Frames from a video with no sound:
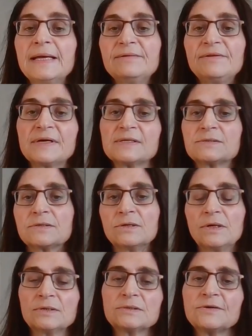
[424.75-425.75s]
And there's
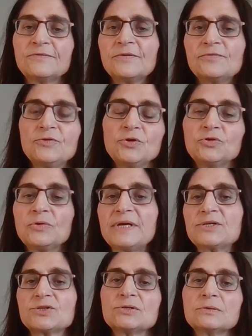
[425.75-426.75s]
a lot of
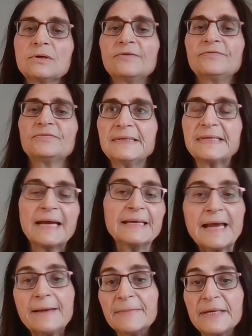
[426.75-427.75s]
fluctuation of
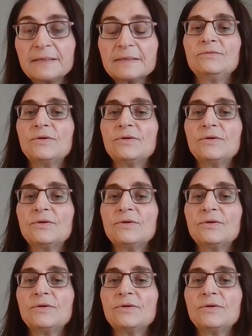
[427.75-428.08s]
dynamic.